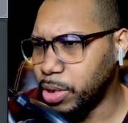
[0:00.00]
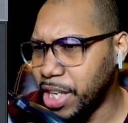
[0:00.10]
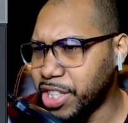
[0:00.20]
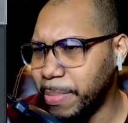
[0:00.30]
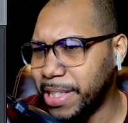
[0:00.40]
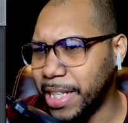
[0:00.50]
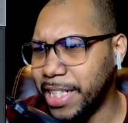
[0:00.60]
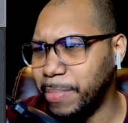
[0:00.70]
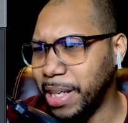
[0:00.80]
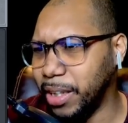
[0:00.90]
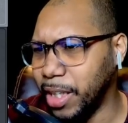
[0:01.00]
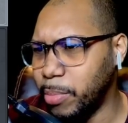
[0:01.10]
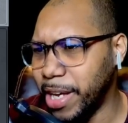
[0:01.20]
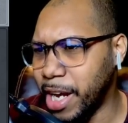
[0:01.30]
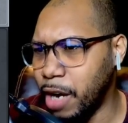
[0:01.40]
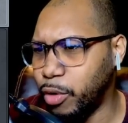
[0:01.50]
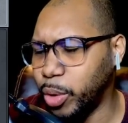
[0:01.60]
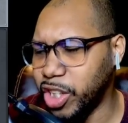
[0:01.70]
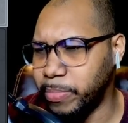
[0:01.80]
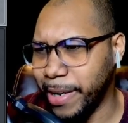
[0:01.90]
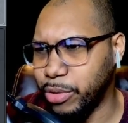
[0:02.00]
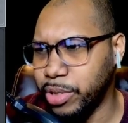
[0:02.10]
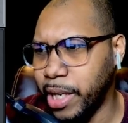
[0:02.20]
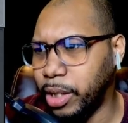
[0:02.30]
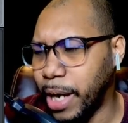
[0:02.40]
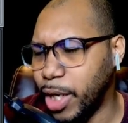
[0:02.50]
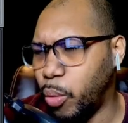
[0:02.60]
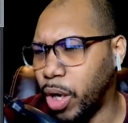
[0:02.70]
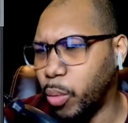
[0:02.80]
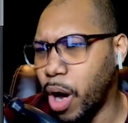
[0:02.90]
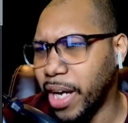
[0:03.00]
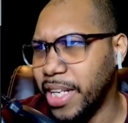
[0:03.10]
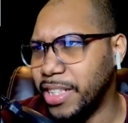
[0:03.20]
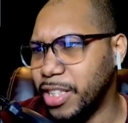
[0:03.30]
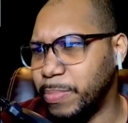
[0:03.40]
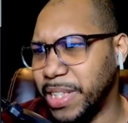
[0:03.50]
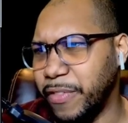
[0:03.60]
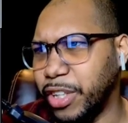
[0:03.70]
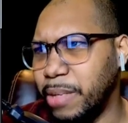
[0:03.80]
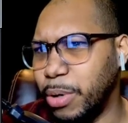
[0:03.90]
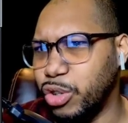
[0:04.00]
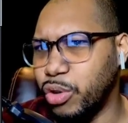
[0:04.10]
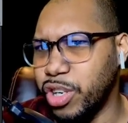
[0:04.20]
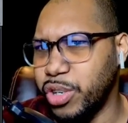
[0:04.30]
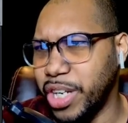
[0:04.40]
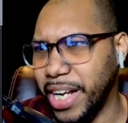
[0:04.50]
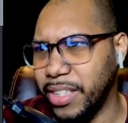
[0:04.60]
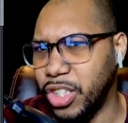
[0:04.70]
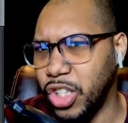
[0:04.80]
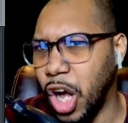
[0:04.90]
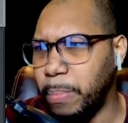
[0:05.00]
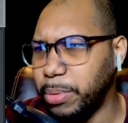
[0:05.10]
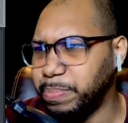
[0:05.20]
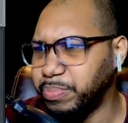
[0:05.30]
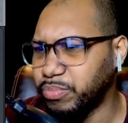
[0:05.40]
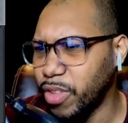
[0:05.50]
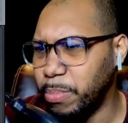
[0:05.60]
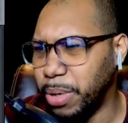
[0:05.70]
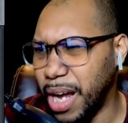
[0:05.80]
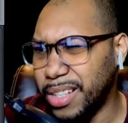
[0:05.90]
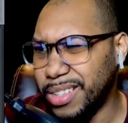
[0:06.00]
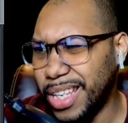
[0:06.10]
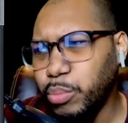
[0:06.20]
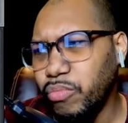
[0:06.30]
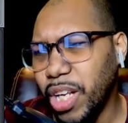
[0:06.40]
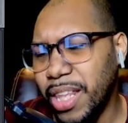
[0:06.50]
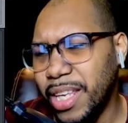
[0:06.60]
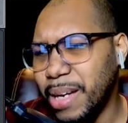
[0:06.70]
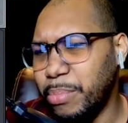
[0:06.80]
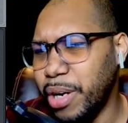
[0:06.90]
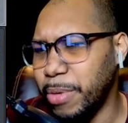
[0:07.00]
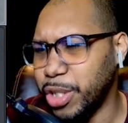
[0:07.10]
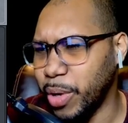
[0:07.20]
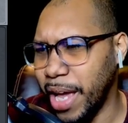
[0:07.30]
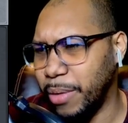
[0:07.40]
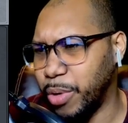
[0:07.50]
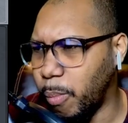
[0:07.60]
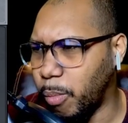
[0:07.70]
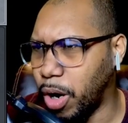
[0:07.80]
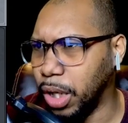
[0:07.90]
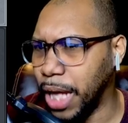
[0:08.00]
just means I need to be a little bit careful with the Spectral Sailor. I don't want to walk it into specifically Bone Crusher Giant Stomp, but honestly, I think I'm pretty much okay with a lot of